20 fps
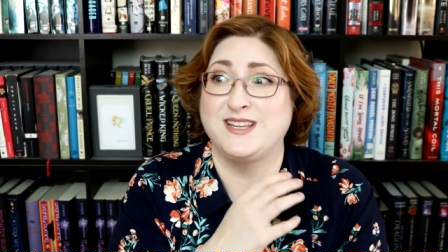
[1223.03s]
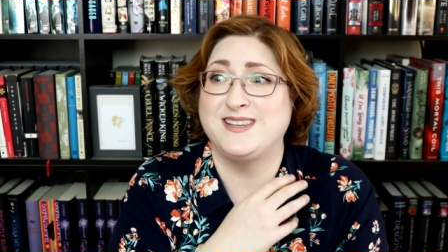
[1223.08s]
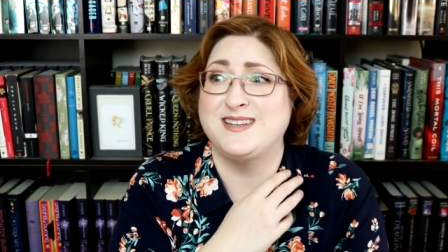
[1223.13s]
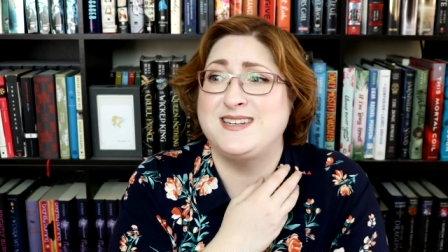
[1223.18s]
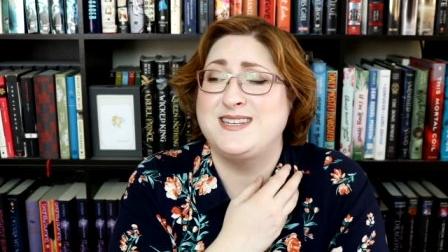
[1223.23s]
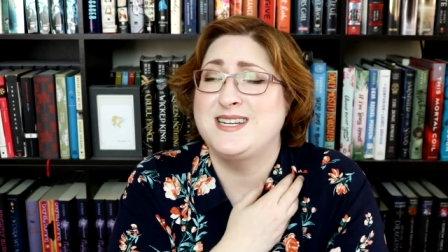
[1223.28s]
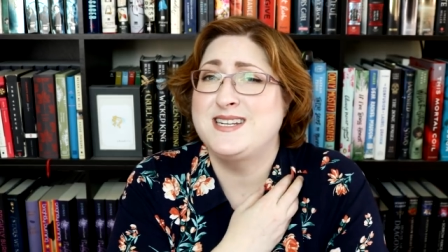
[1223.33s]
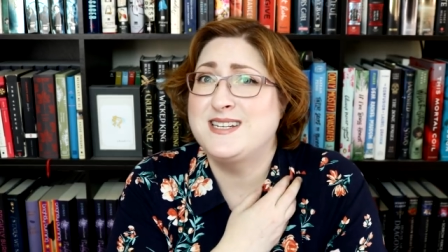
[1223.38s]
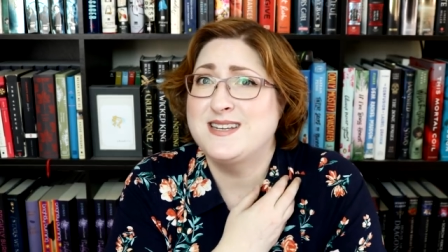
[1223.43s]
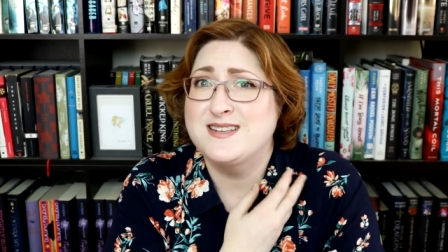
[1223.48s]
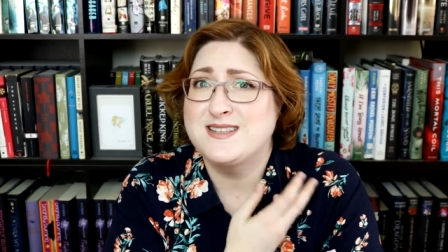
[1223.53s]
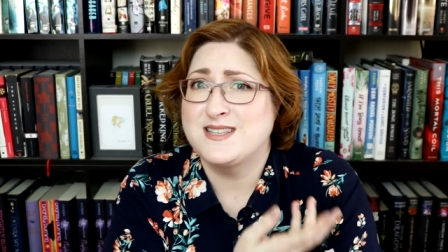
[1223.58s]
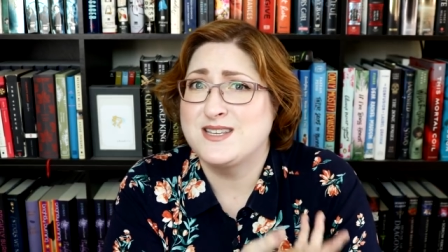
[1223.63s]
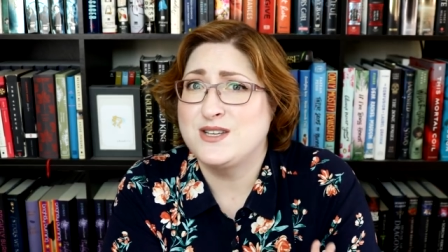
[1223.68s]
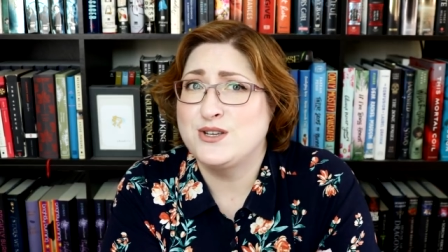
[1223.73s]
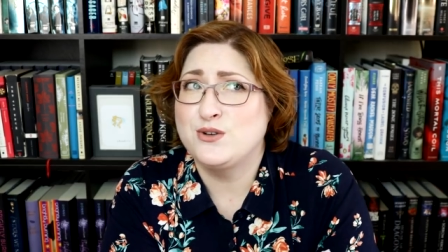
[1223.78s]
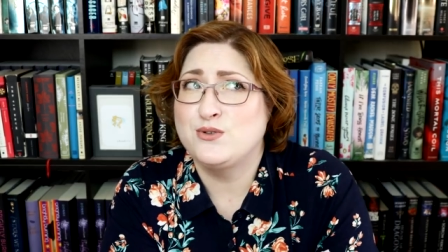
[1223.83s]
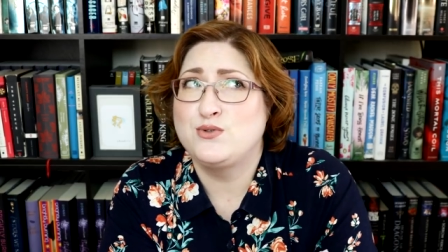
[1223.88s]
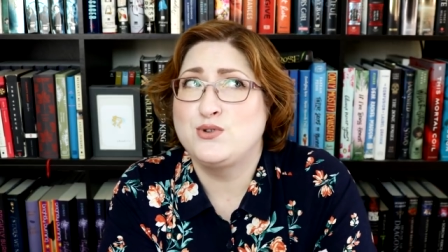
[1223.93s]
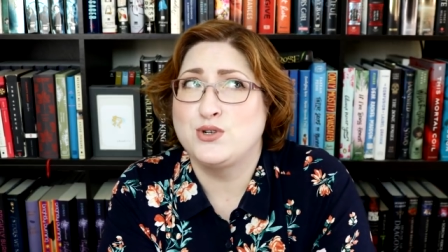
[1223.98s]
The details
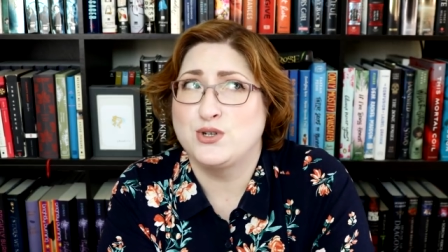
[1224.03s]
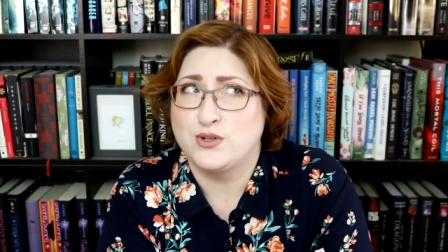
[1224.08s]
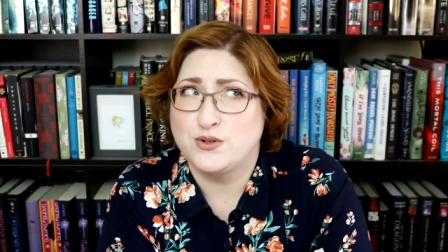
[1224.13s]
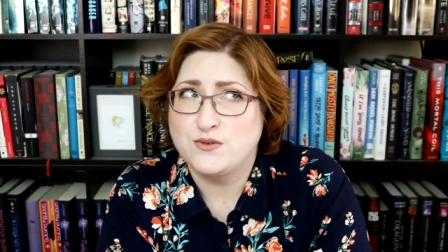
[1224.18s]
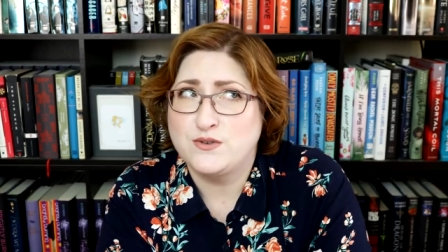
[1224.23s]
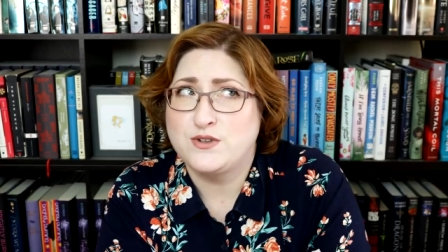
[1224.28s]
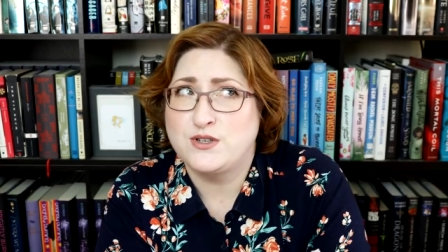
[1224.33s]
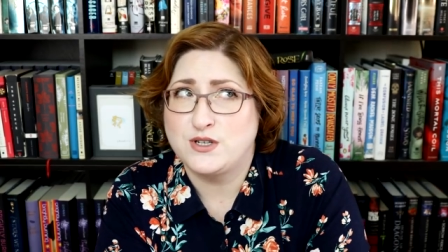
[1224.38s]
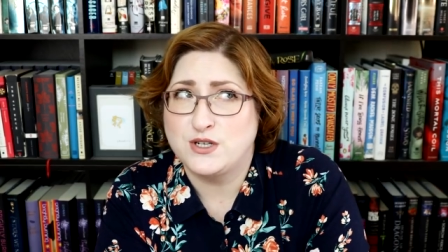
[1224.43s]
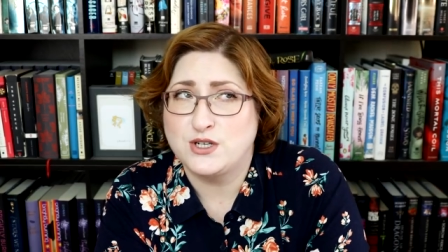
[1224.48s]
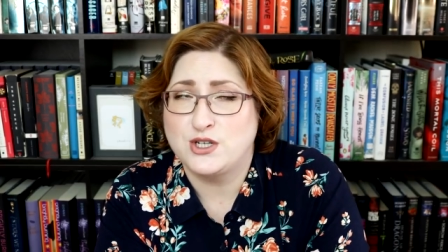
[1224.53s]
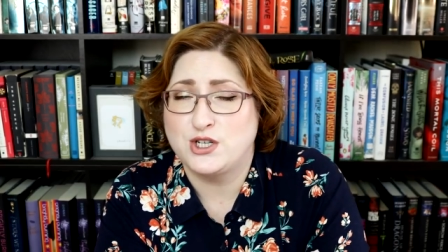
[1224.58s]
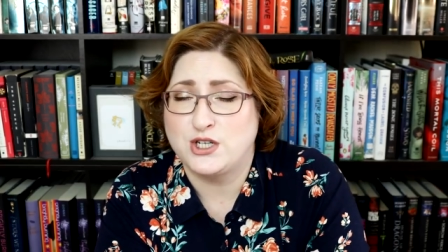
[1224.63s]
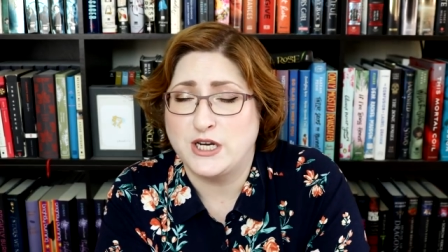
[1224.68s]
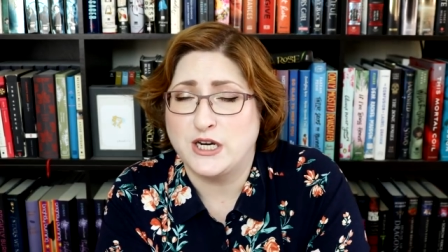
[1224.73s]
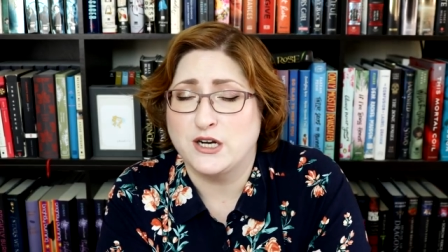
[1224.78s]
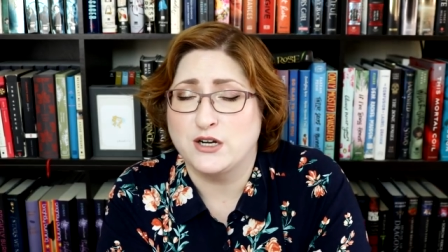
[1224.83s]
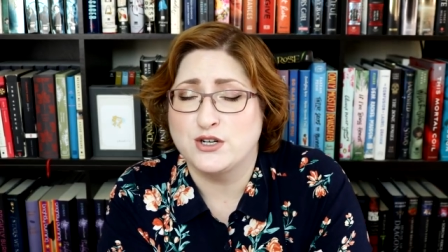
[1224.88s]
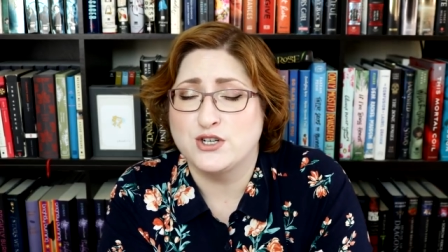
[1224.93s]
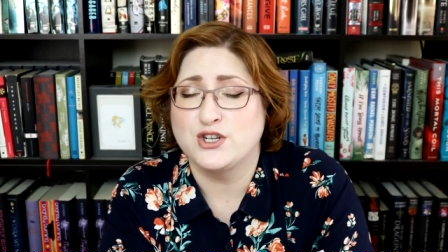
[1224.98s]
that you choose to
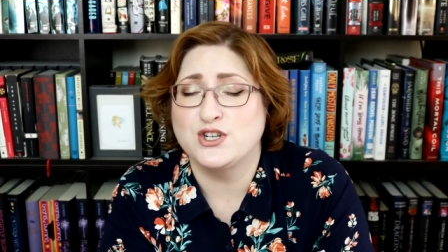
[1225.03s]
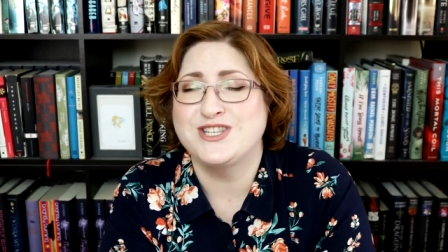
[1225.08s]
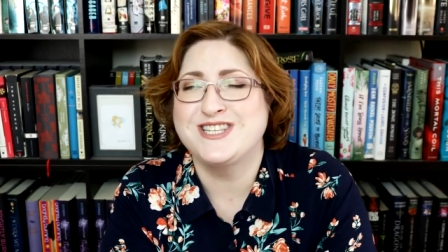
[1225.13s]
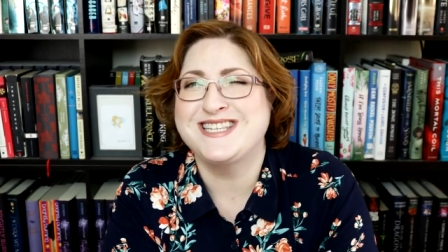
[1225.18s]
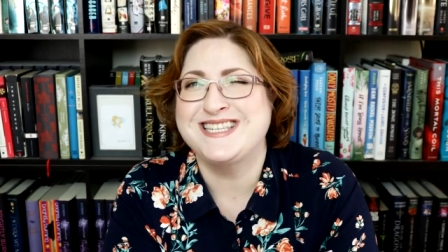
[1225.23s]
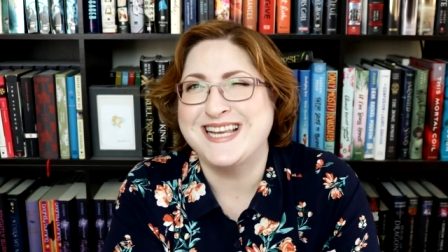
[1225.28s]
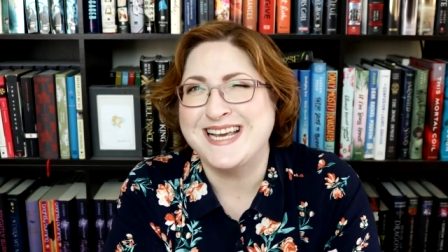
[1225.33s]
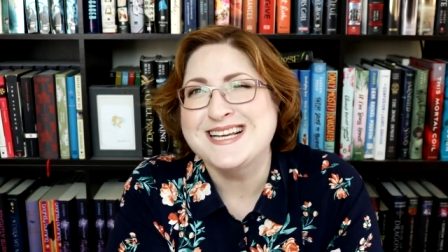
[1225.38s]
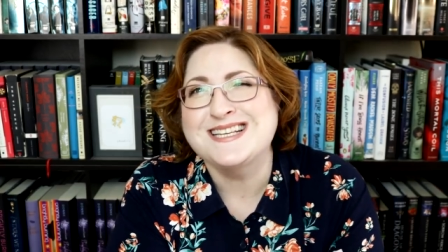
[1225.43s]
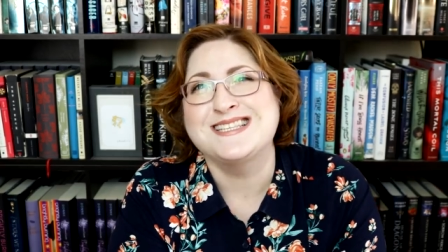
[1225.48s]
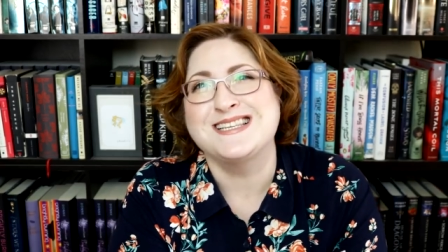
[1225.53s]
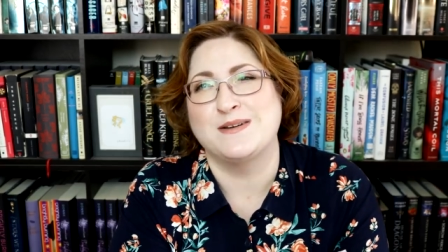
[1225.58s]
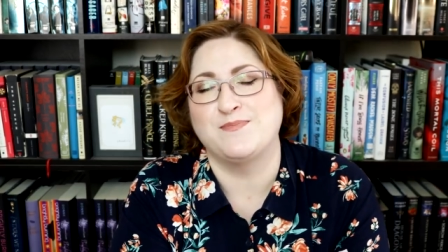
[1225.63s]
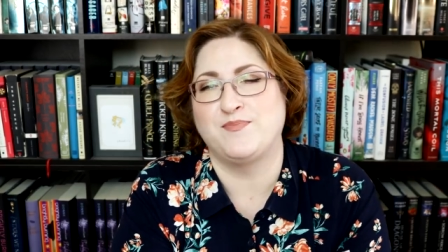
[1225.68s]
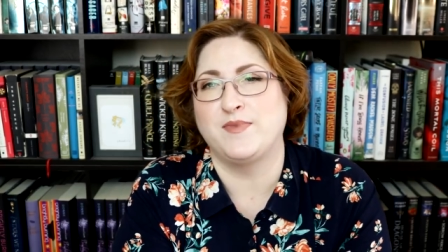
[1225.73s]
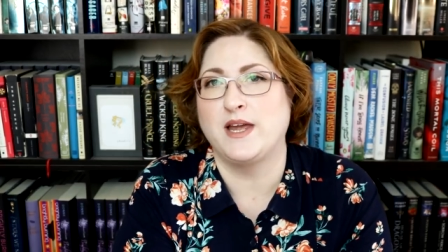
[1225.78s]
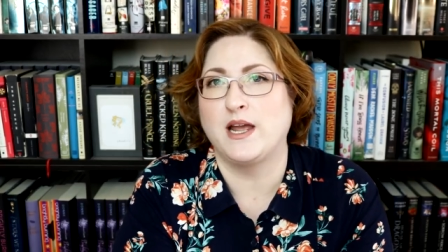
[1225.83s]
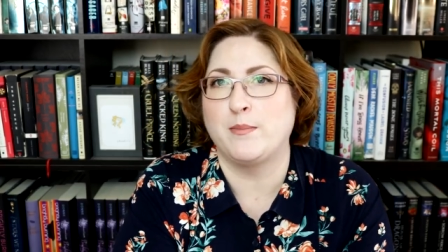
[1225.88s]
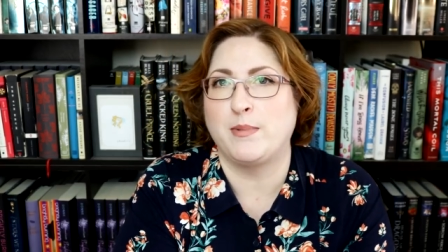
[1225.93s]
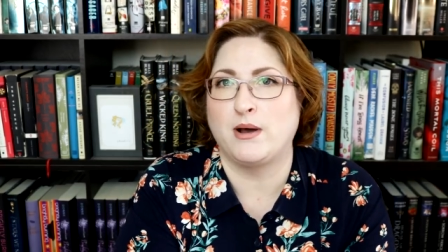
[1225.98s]
share should say
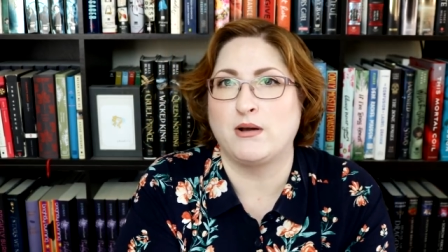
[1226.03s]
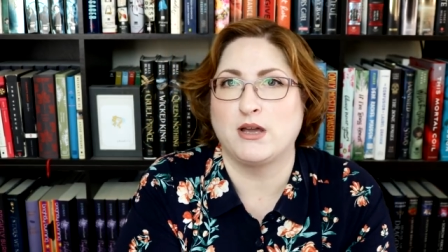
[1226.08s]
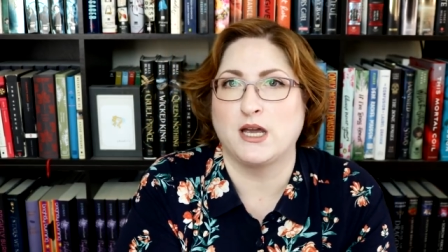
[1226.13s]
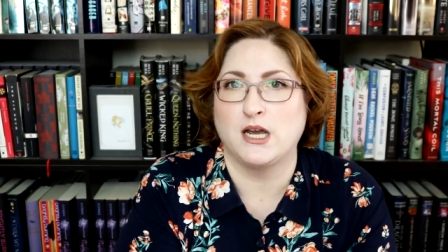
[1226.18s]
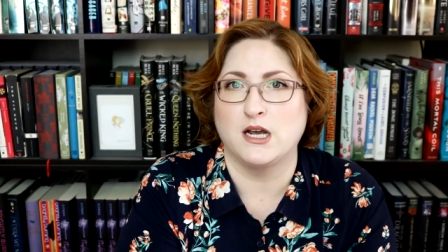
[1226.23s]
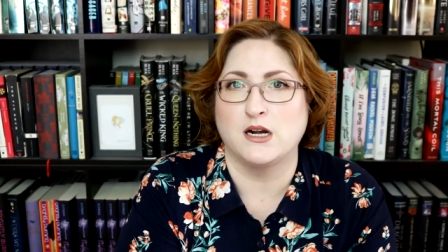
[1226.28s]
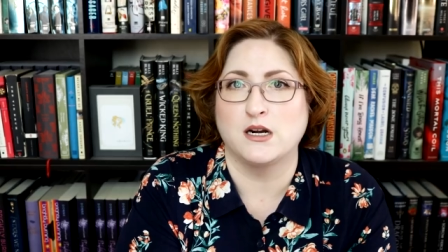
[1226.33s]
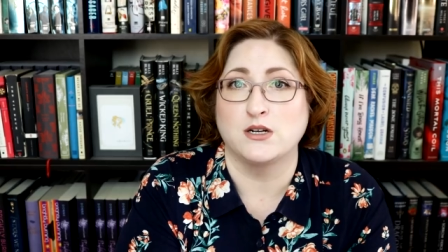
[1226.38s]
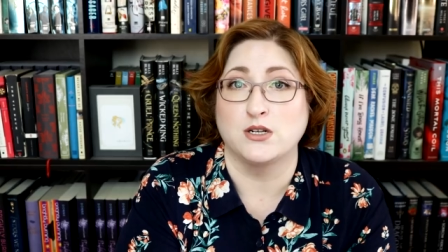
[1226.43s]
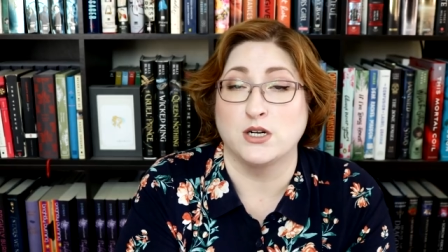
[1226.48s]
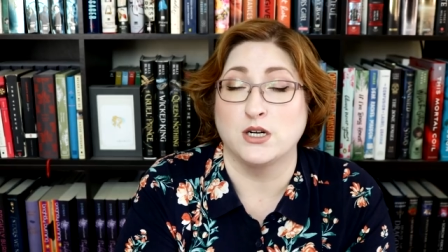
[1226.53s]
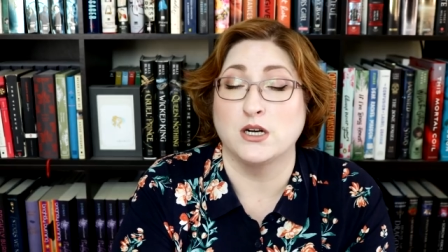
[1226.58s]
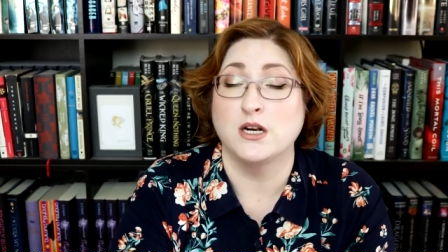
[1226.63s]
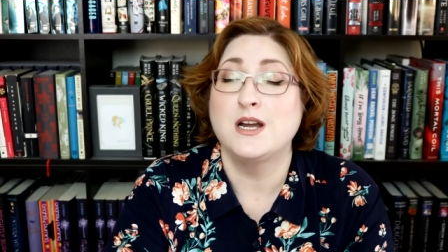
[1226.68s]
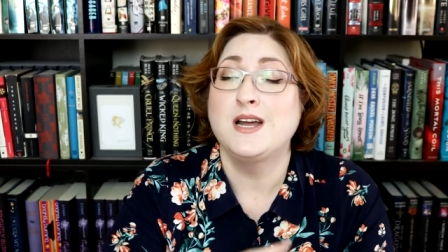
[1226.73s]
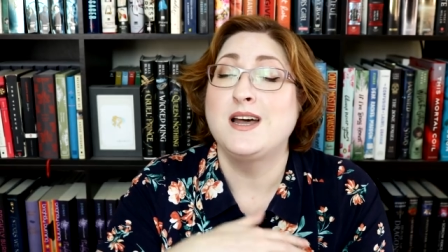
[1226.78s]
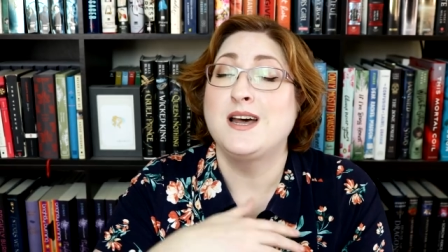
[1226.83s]
something about character,